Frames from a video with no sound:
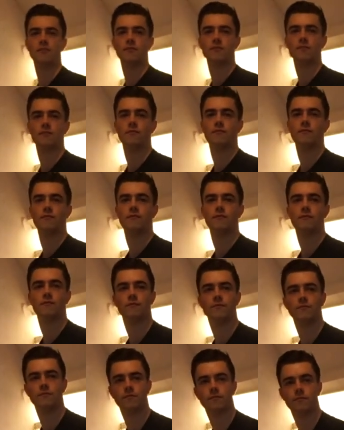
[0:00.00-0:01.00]

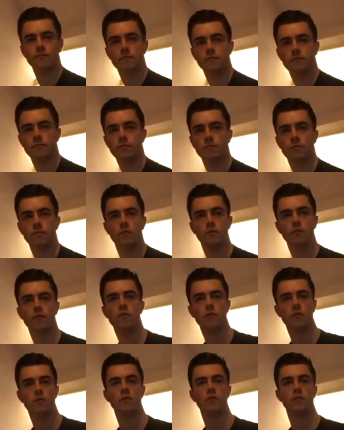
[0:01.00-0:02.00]

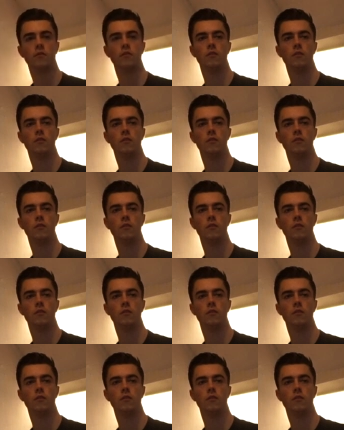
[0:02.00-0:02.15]
Nothing is said.